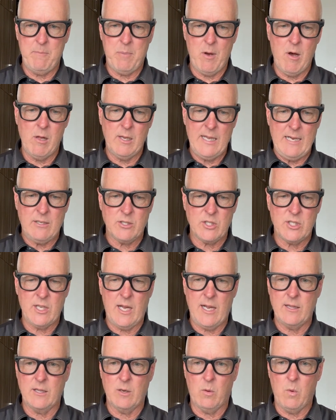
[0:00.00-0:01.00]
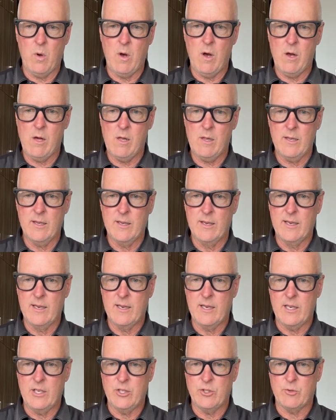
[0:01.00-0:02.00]
Paul outside the wall
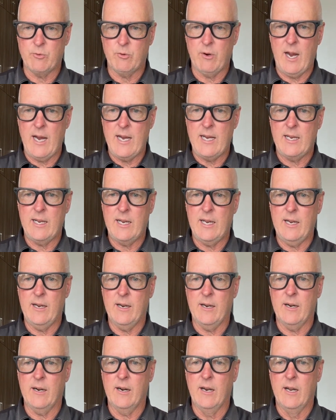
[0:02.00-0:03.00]
is right here.